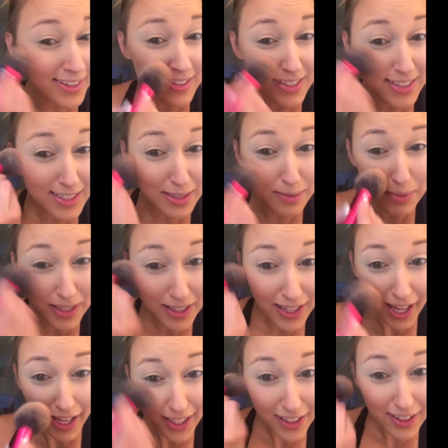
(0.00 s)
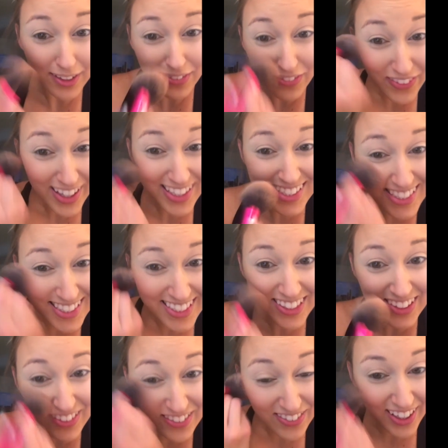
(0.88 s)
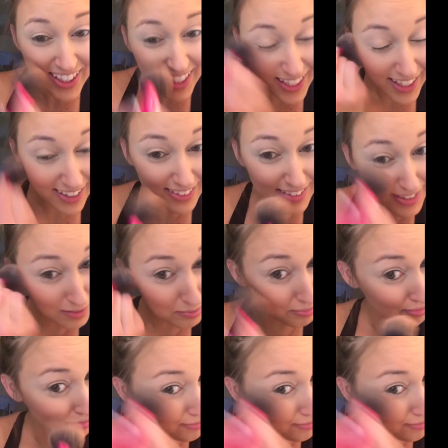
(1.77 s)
just to be like festive, I guess.